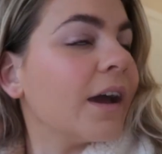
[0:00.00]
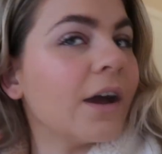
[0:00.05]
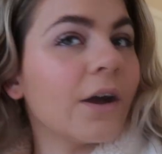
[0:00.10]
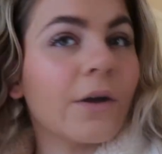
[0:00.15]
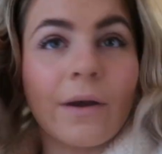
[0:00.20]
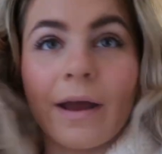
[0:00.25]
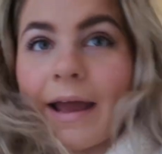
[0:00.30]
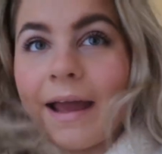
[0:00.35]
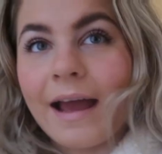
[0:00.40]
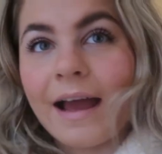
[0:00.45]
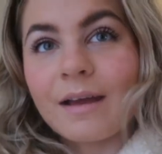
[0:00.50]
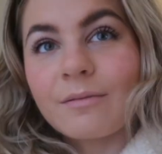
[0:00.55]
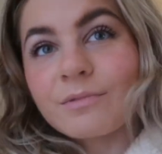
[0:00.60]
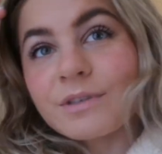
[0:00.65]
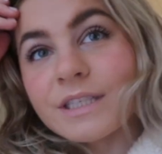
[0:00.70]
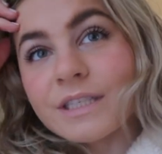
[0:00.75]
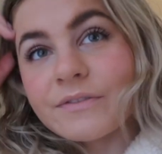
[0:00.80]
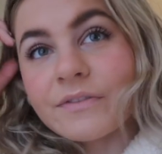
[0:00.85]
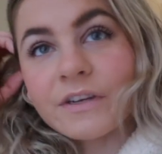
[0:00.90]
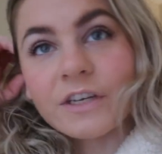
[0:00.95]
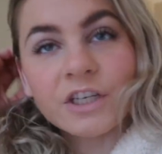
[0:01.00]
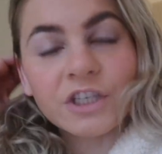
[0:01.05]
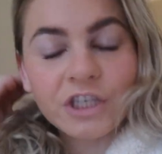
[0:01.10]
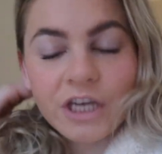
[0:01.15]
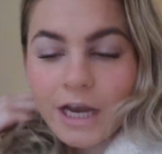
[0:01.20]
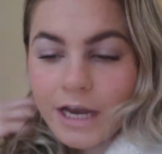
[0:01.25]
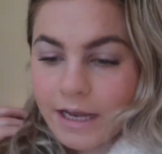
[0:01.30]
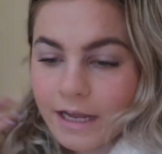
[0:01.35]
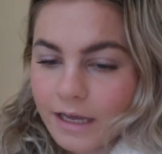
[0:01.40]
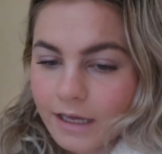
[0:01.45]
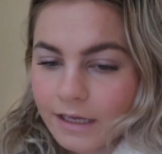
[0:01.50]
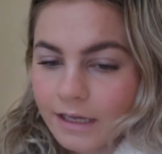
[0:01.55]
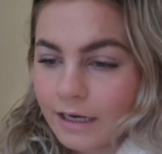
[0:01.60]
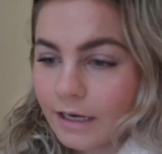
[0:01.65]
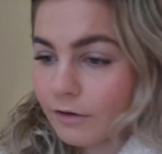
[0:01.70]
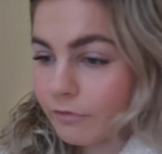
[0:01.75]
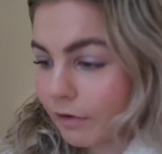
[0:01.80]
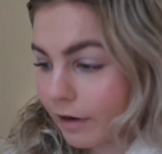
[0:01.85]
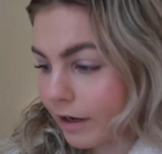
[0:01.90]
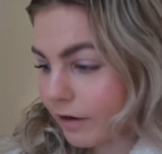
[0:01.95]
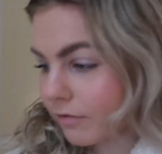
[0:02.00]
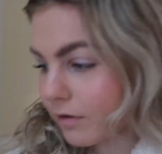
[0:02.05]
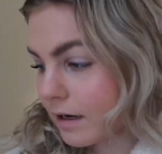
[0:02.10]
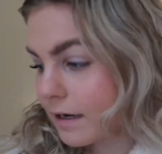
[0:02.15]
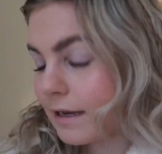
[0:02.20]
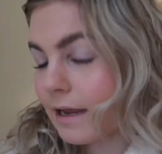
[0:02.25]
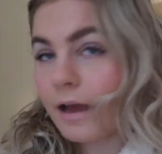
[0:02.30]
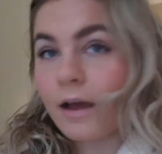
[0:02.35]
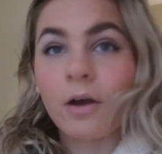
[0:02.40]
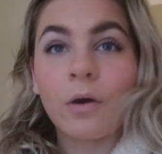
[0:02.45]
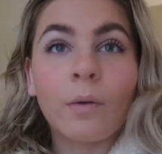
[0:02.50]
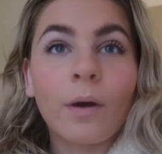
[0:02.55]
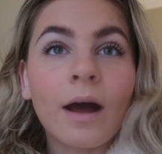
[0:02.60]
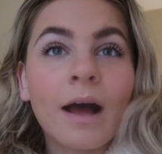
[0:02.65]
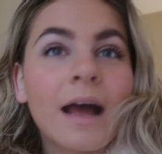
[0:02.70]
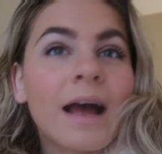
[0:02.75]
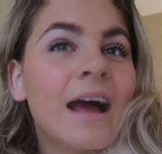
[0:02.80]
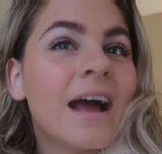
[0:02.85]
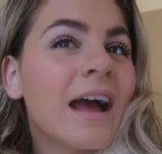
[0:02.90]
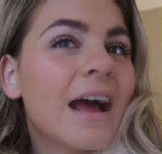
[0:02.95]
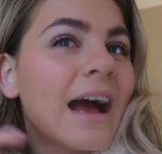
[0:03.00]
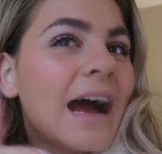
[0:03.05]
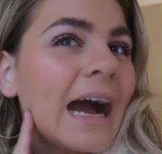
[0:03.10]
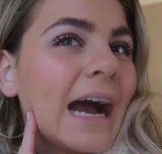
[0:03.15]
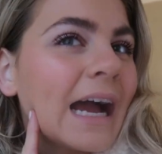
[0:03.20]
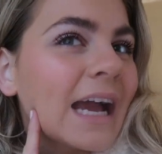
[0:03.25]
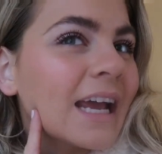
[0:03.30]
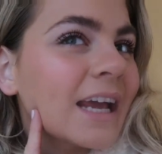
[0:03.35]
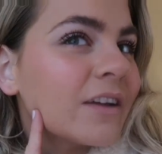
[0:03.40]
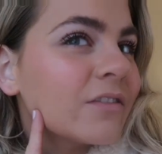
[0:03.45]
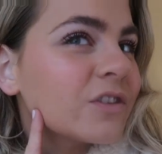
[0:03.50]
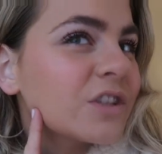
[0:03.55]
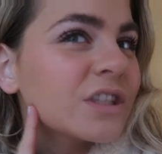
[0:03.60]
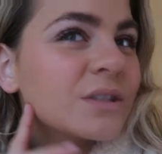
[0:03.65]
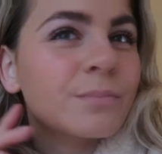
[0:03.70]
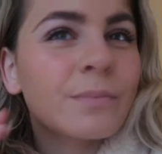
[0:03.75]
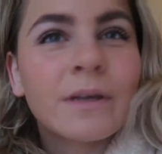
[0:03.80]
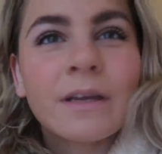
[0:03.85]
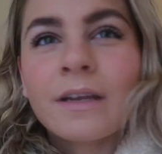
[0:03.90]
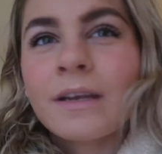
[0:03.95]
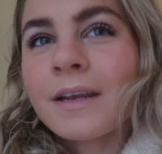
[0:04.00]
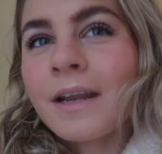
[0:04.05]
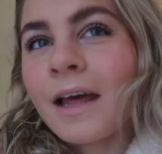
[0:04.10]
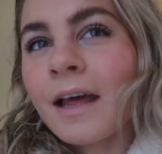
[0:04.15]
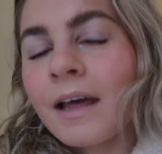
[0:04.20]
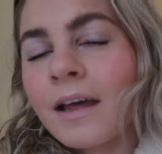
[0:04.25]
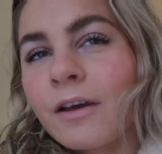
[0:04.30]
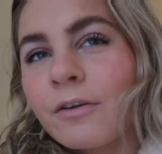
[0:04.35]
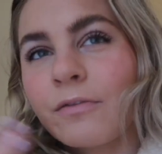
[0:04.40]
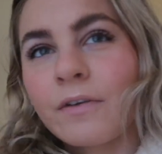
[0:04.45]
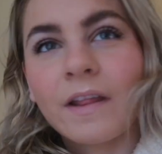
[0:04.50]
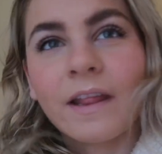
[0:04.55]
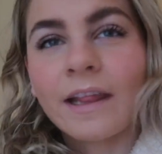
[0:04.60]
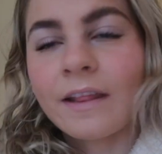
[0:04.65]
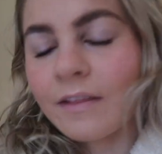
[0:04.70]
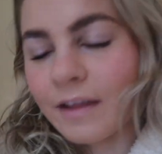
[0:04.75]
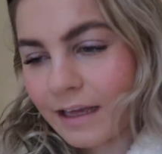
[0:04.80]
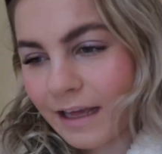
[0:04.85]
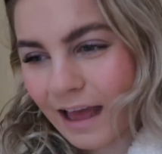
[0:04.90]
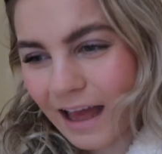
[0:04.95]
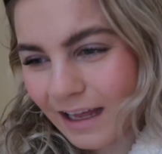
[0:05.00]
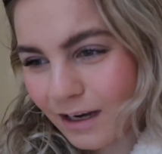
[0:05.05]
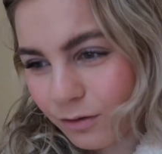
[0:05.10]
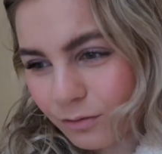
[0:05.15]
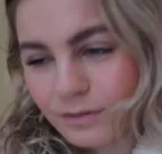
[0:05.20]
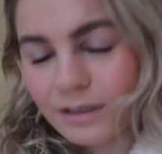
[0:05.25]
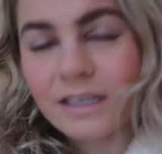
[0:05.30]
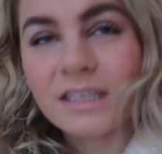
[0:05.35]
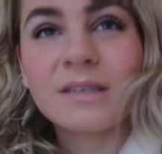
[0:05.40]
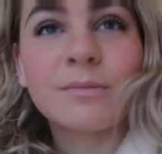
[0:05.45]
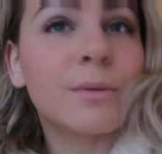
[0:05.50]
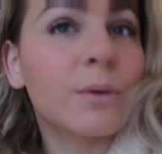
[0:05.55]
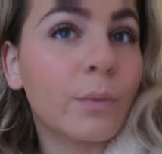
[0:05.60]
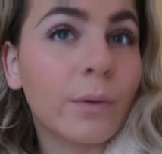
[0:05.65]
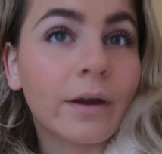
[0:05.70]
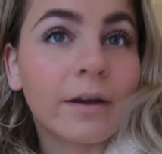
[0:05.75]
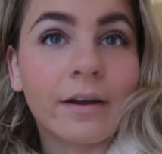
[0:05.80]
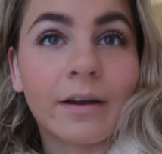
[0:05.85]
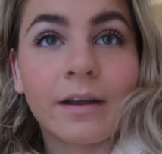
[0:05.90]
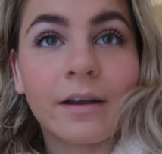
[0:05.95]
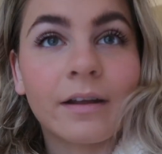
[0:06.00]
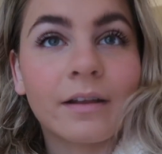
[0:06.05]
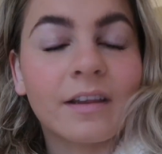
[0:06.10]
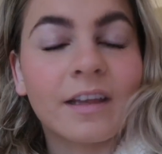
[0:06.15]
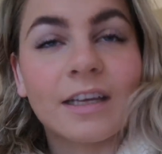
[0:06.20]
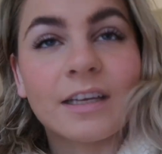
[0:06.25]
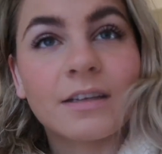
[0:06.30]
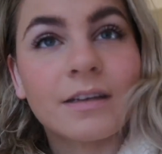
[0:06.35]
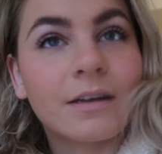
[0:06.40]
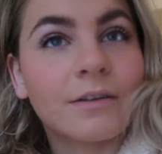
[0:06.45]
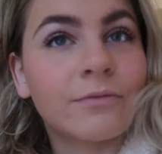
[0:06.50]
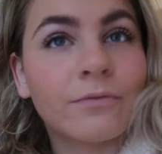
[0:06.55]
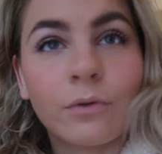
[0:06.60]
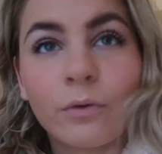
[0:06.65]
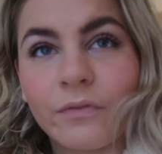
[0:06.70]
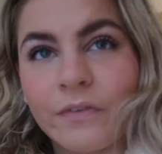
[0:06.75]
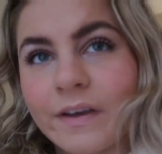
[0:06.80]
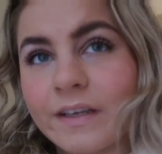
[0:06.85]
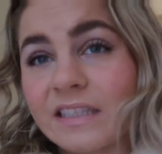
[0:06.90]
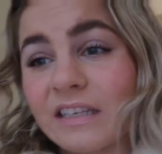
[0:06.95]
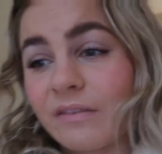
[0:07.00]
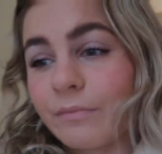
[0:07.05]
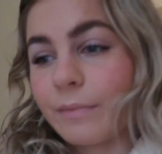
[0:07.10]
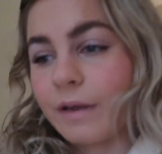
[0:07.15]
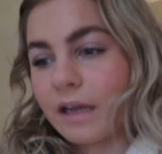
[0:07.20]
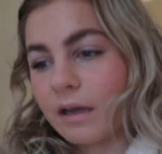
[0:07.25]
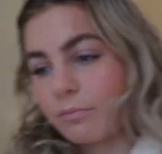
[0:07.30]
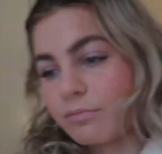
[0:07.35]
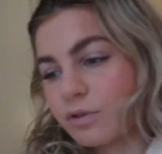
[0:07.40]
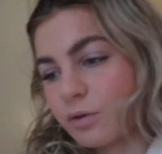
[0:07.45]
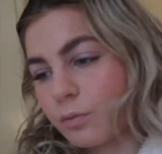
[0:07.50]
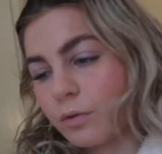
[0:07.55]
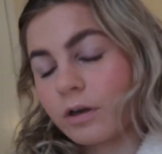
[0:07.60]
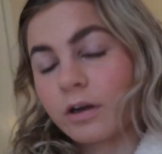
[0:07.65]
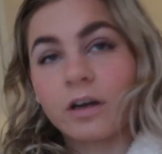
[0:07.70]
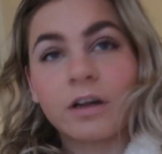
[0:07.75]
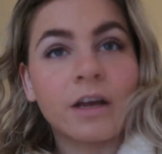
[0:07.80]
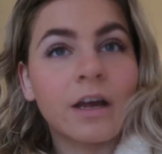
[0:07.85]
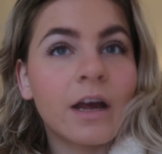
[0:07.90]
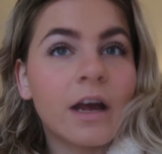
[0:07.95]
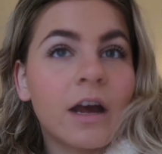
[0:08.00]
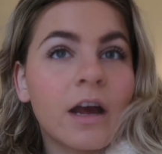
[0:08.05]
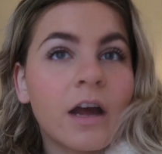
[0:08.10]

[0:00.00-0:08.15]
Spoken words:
Okay, I'm just finishing getting ready right now. I have just been feeling like I don't need to be wearing a full face of makeup to work.